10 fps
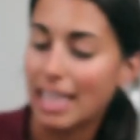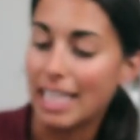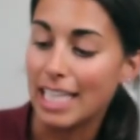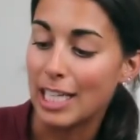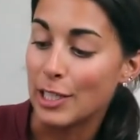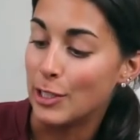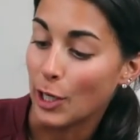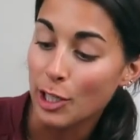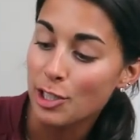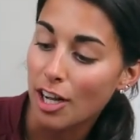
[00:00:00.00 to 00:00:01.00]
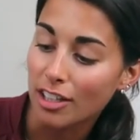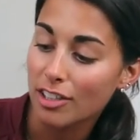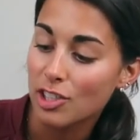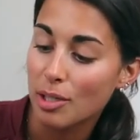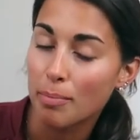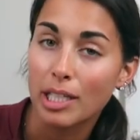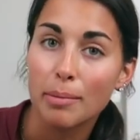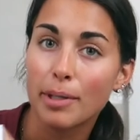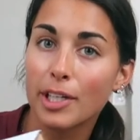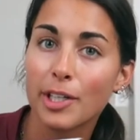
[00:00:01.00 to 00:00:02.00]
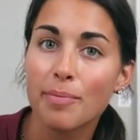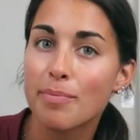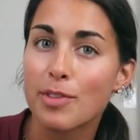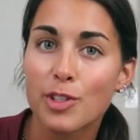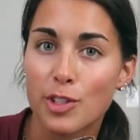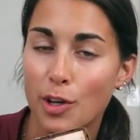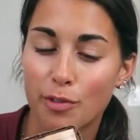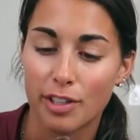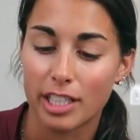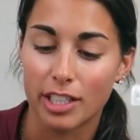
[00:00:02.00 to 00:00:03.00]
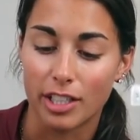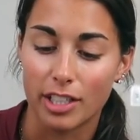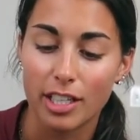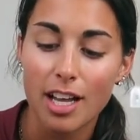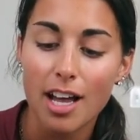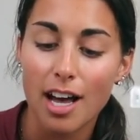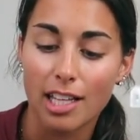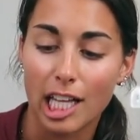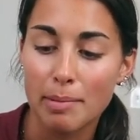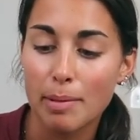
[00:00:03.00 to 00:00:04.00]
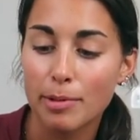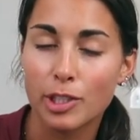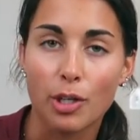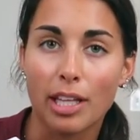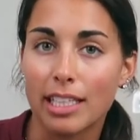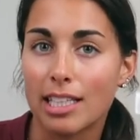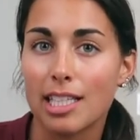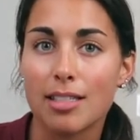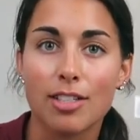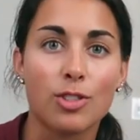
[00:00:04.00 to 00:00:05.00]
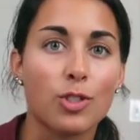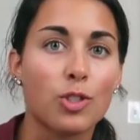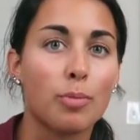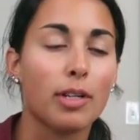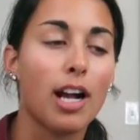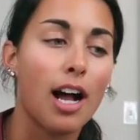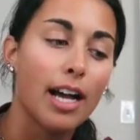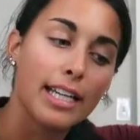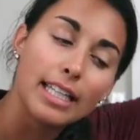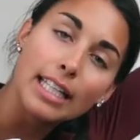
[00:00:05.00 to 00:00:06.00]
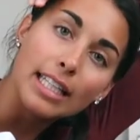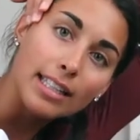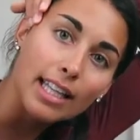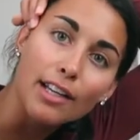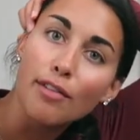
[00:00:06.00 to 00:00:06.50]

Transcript: the dark chocolate chip peanut butter. So freaking good. A lot of people don't like these because they're super high in like